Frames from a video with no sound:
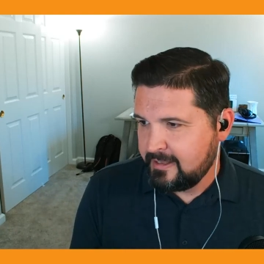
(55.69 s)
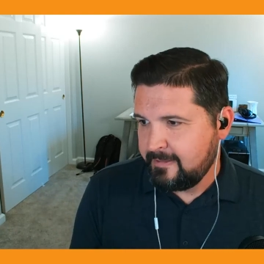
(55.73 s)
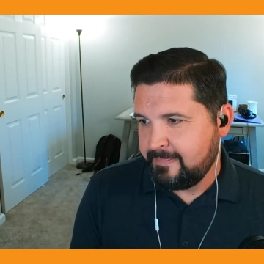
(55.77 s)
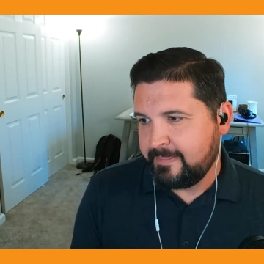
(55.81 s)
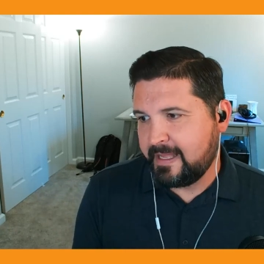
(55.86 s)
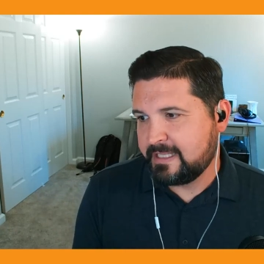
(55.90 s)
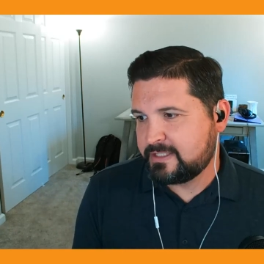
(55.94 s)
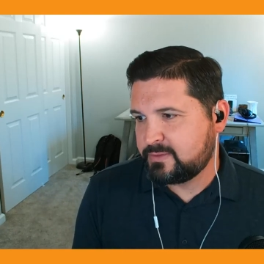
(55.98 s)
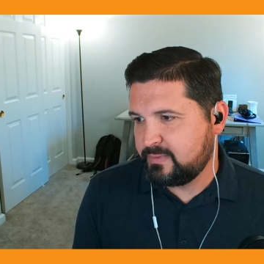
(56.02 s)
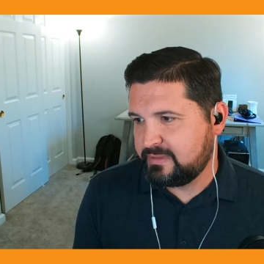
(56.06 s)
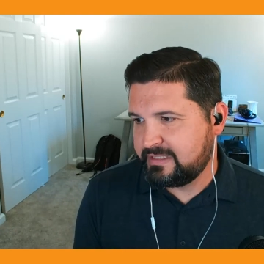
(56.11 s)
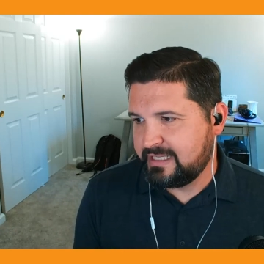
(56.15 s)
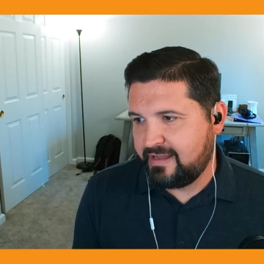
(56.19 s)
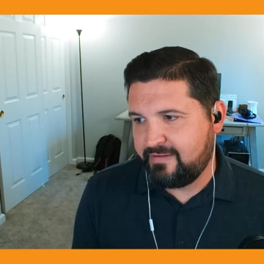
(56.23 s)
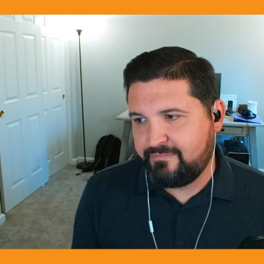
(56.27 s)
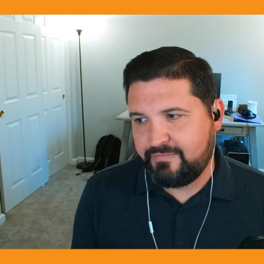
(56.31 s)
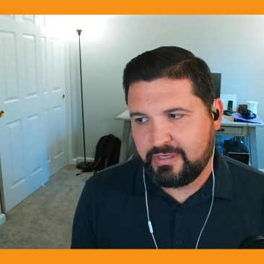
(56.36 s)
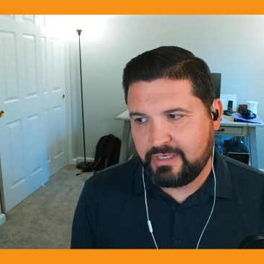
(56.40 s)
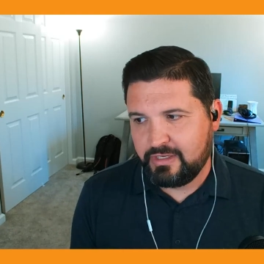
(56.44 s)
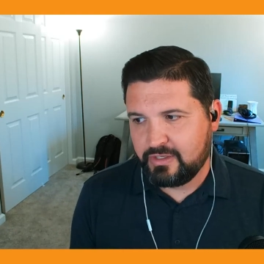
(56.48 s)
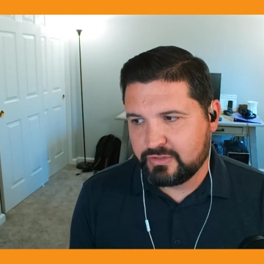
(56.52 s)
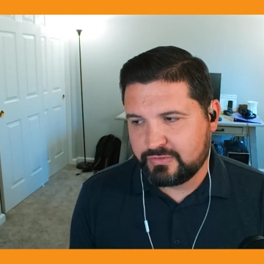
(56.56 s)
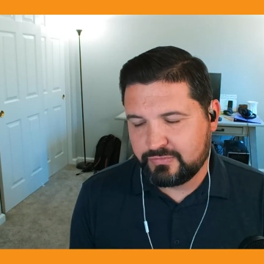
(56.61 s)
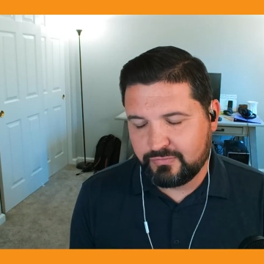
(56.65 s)
That's what that
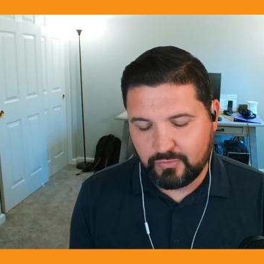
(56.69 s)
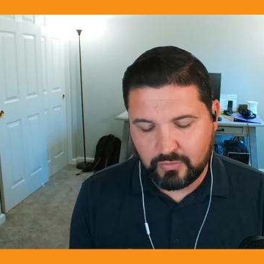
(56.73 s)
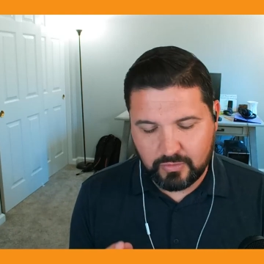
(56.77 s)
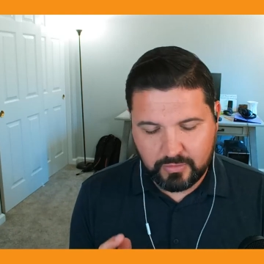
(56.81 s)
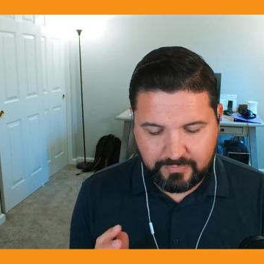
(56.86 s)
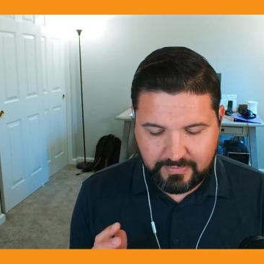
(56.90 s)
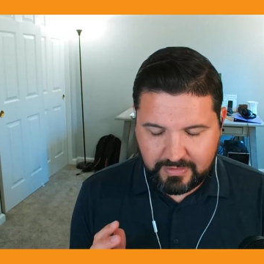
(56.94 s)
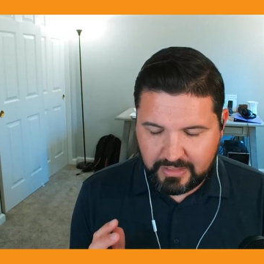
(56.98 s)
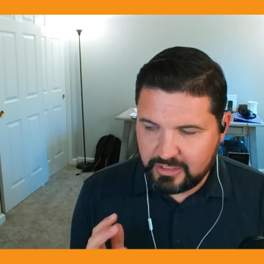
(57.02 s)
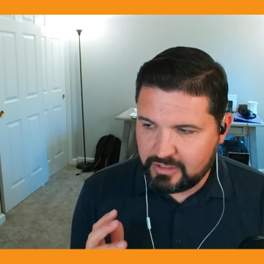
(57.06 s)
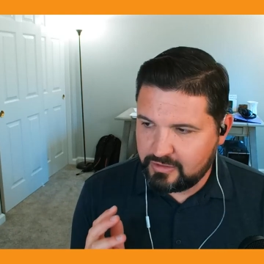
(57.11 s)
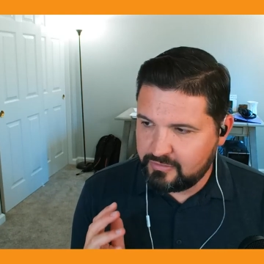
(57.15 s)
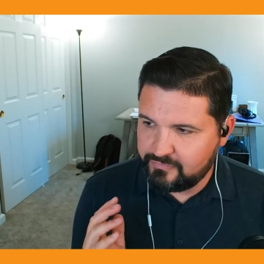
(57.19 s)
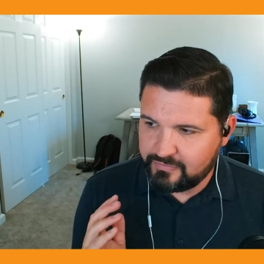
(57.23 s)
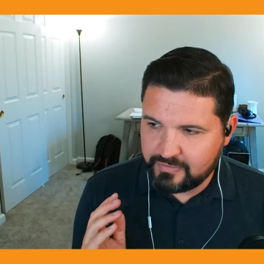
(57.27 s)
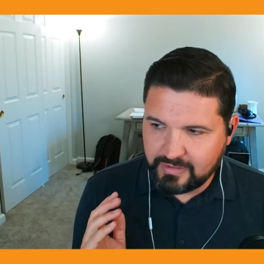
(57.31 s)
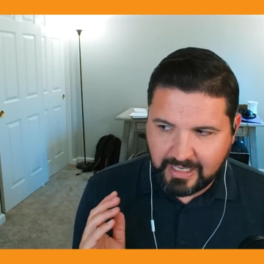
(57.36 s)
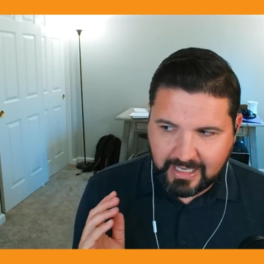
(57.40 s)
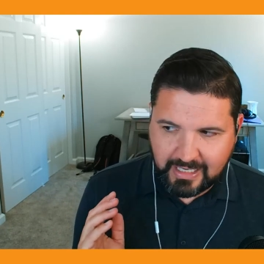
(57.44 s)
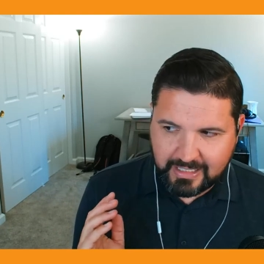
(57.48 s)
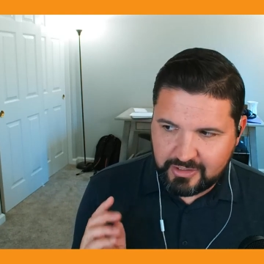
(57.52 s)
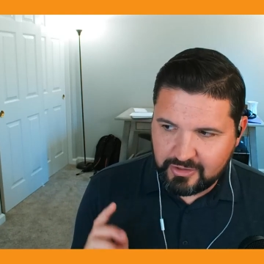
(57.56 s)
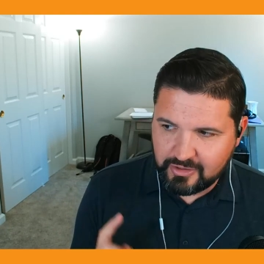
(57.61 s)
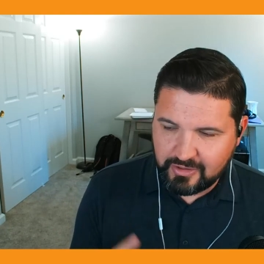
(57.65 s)
video is for. Then you've
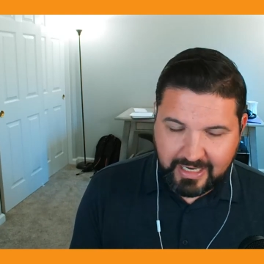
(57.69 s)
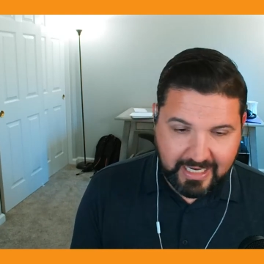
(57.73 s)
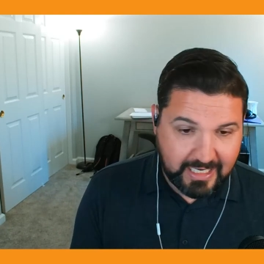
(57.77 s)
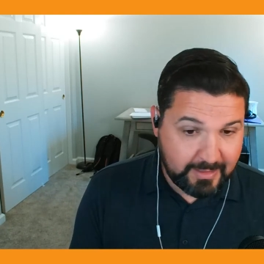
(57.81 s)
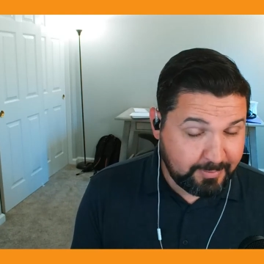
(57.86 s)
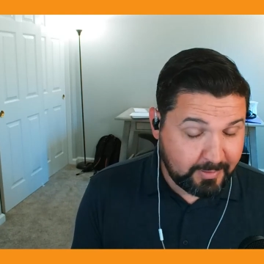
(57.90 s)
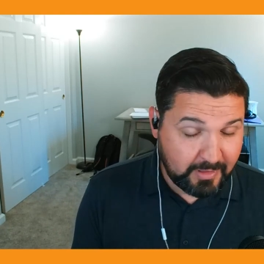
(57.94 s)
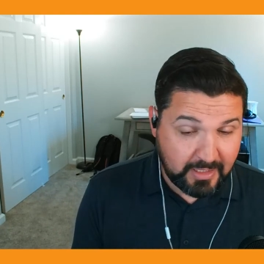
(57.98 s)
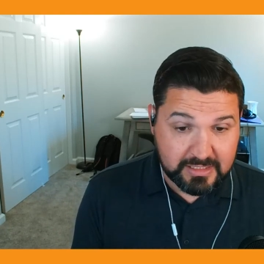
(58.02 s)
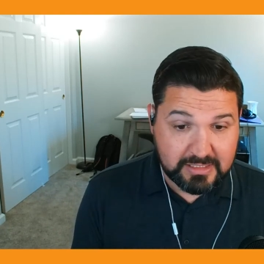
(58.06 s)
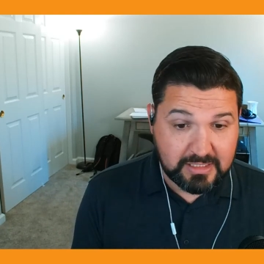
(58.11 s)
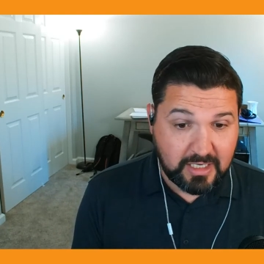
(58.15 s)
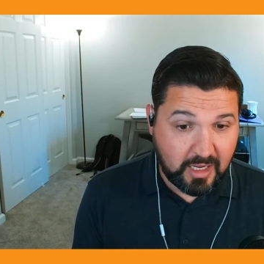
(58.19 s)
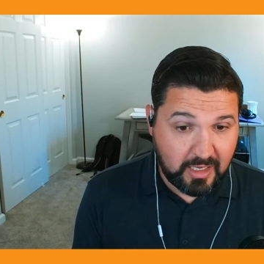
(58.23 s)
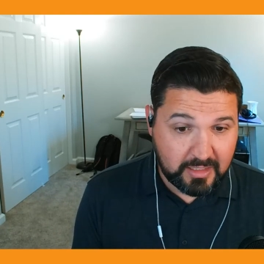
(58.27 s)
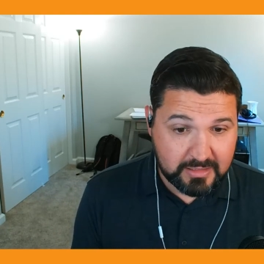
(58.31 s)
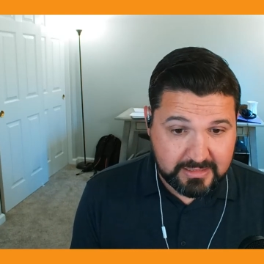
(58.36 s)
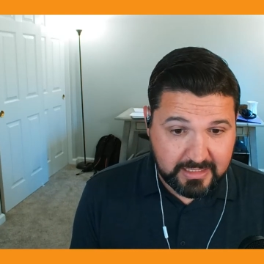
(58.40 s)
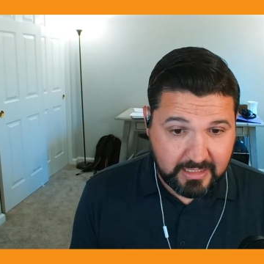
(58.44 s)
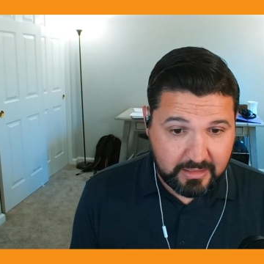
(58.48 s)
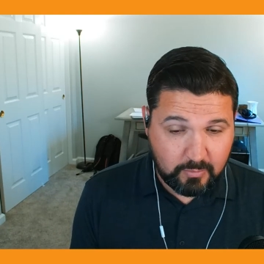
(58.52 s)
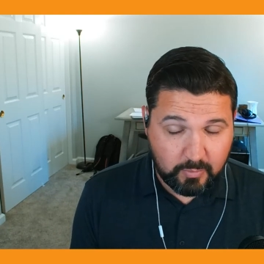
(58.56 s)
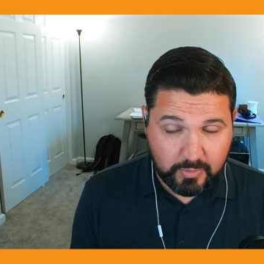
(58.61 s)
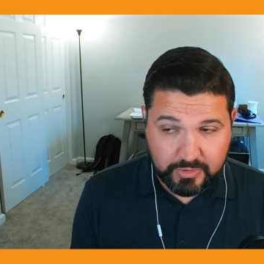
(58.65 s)
got your A plus
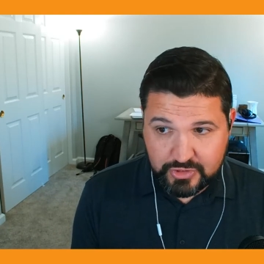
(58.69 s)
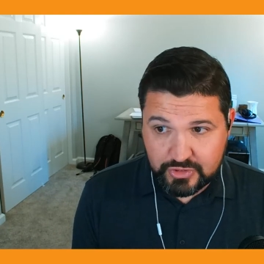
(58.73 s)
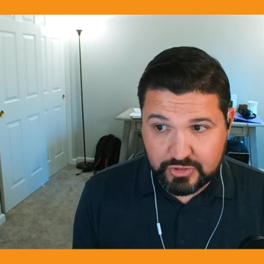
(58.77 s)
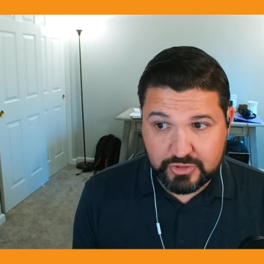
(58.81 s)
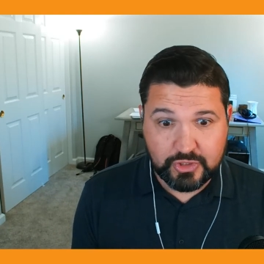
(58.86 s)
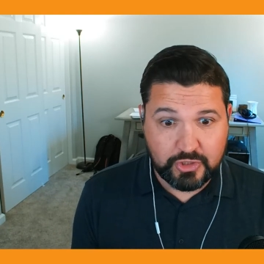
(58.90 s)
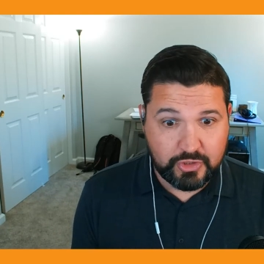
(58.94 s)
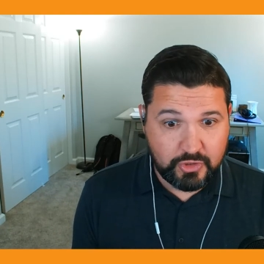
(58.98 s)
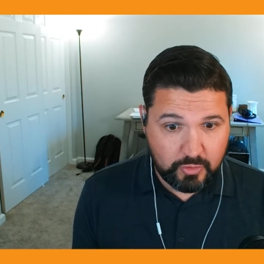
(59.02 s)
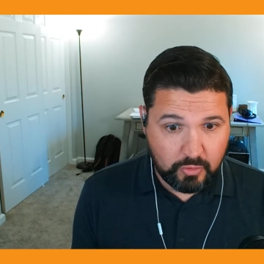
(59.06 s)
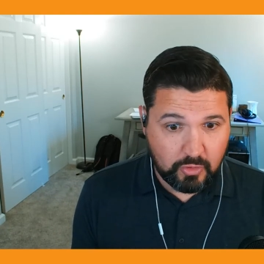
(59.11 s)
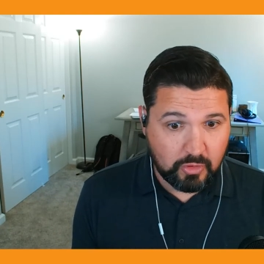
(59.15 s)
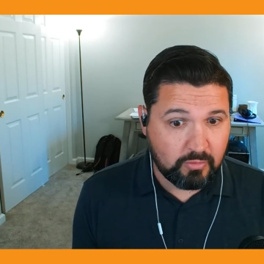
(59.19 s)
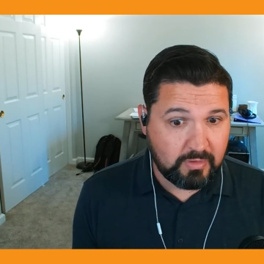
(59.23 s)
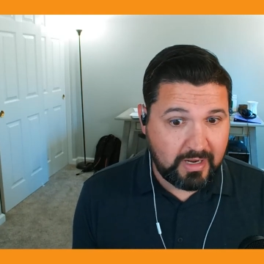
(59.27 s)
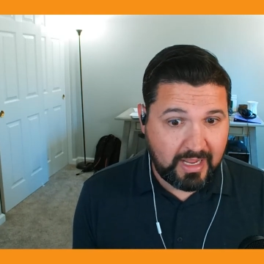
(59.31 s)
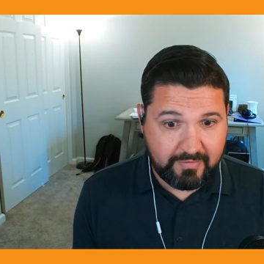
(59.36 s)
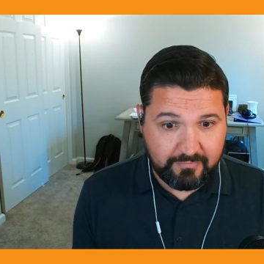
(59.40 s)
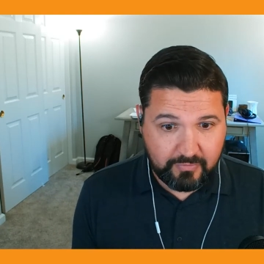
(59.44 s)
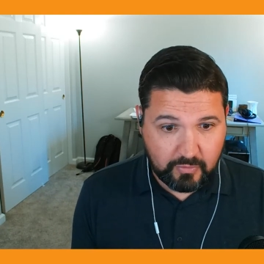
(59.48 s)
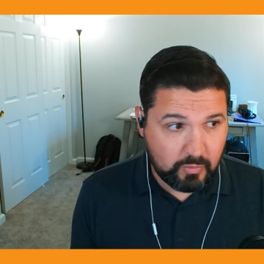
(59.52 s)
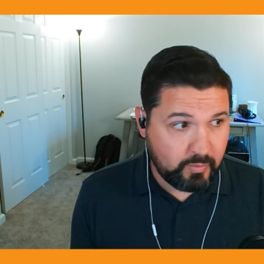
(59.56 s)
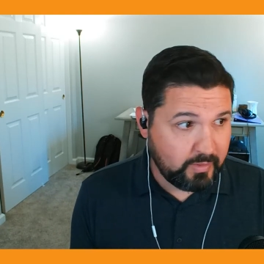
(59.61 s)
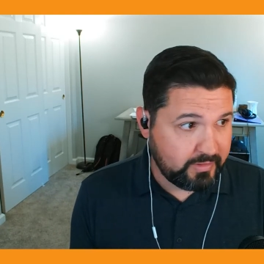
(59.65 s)
content, which is a new
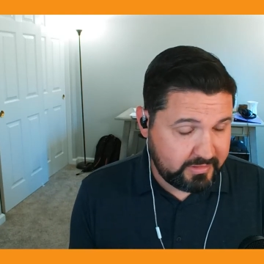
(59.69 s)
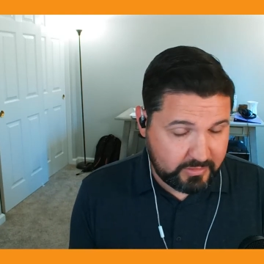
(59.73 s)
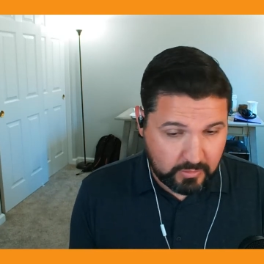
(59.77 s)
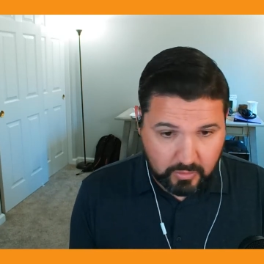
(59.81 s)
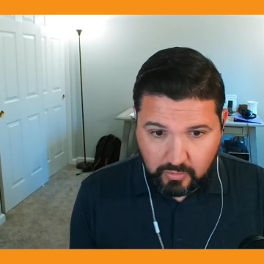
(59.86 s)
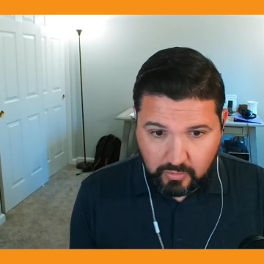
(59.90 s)
arrival with the